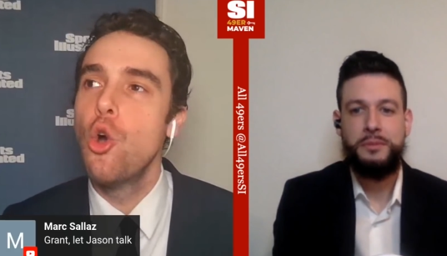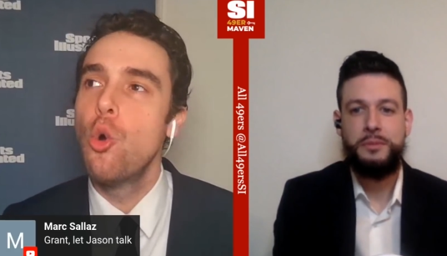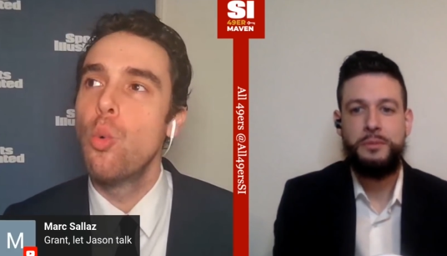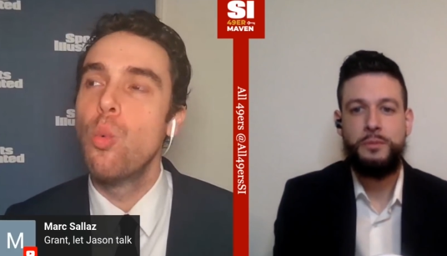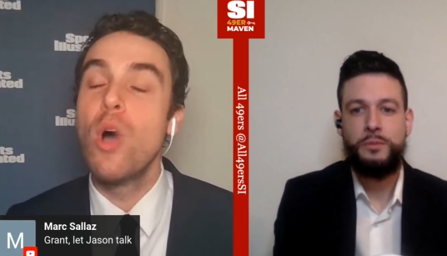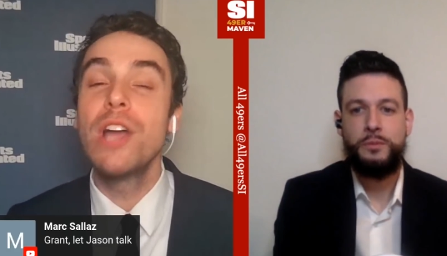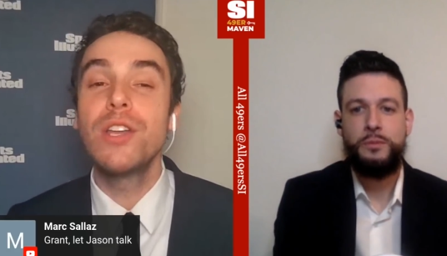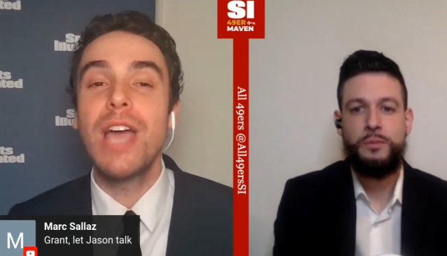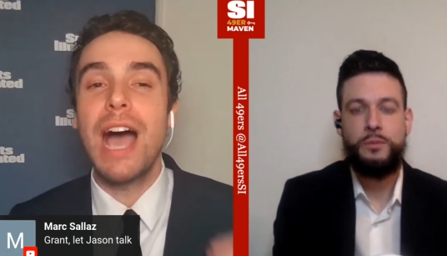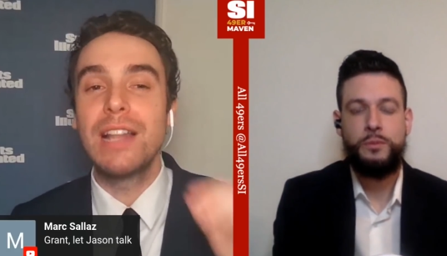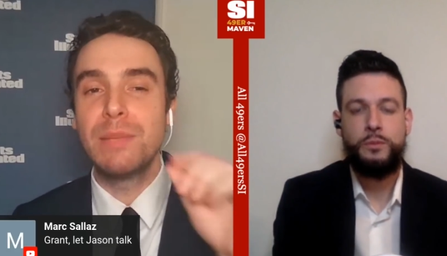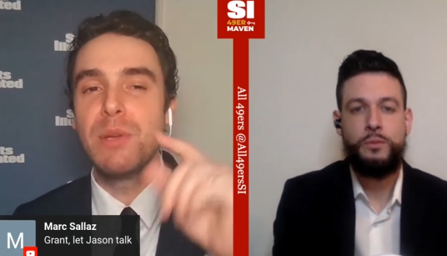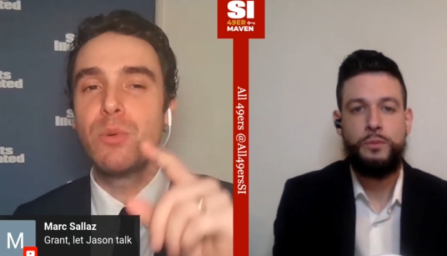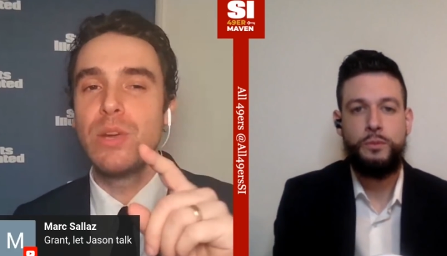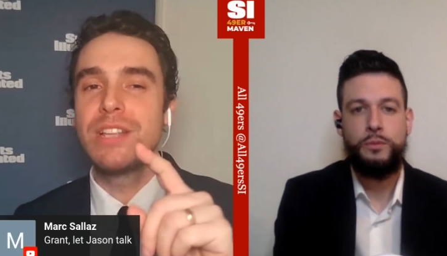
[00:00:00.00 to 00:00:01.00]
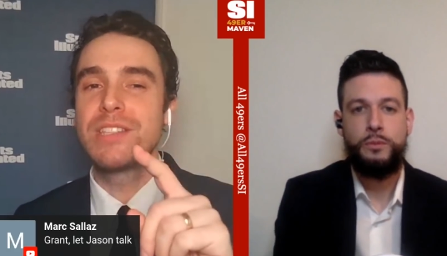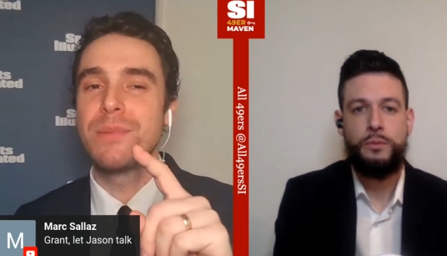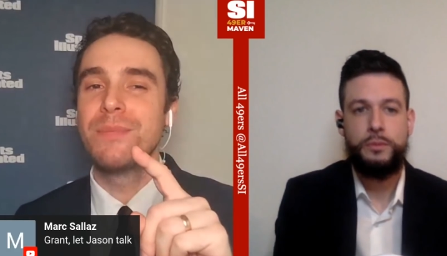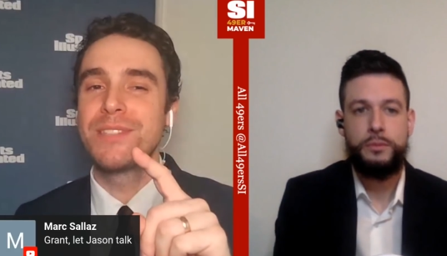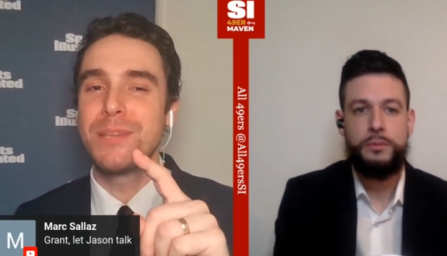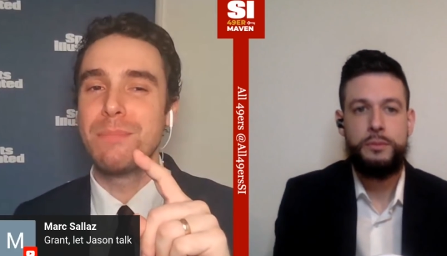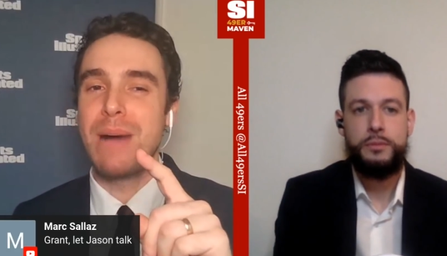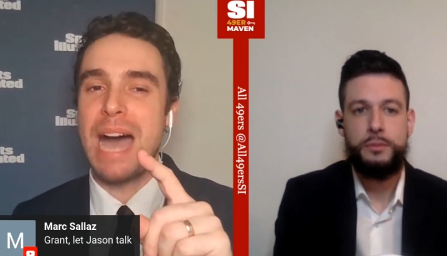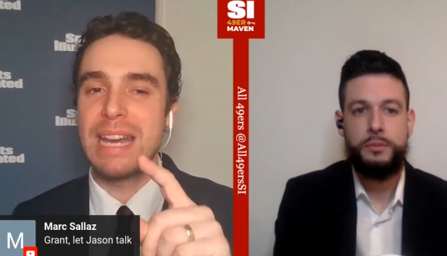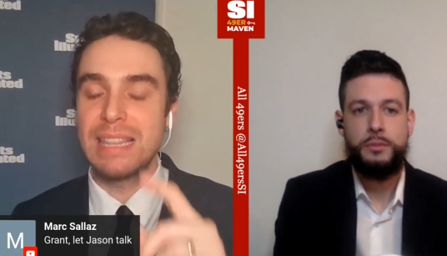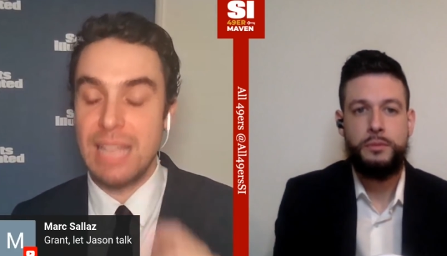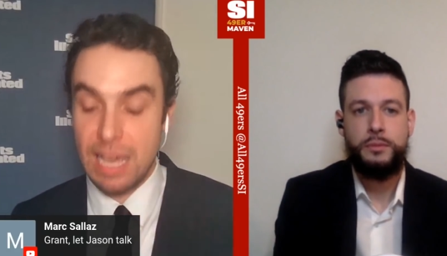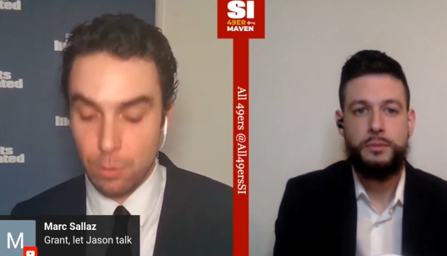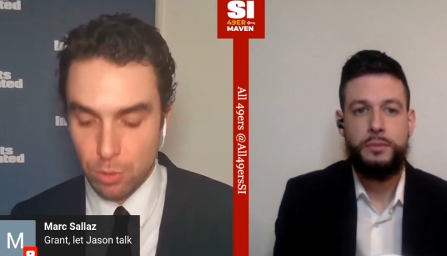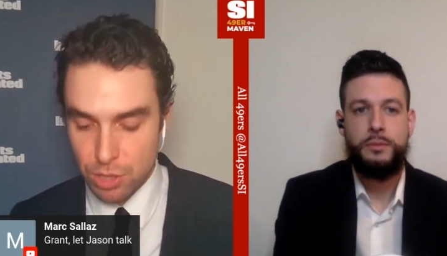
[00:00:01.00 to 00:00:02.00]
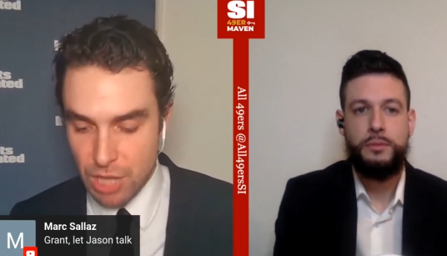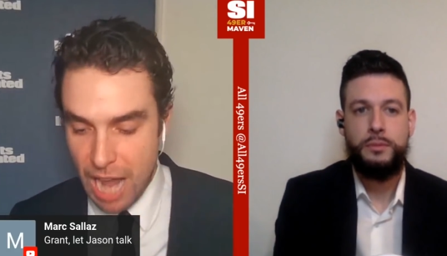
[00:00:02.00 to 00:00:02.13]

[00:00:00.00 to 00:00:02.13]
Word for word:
Speaker 1: what, let me read some, some body language.